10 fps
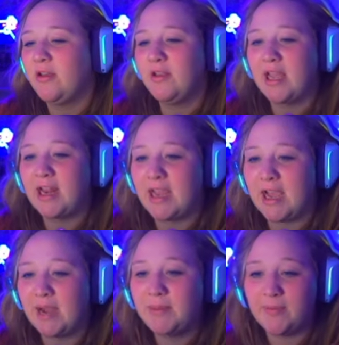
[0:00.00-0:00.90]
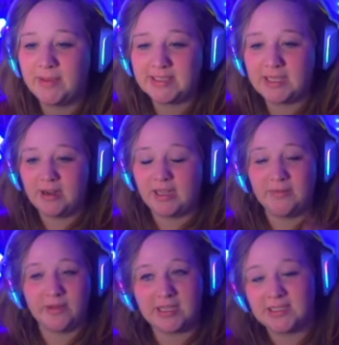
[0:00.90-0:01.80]
than that, yeah, I'm gonna peace out. I love
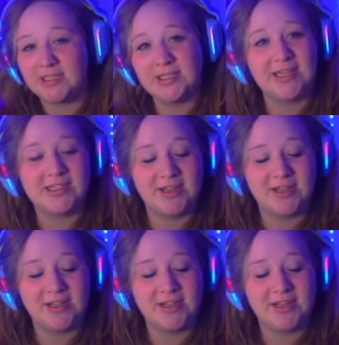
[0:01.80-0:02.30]
you guys. I'll see you guys all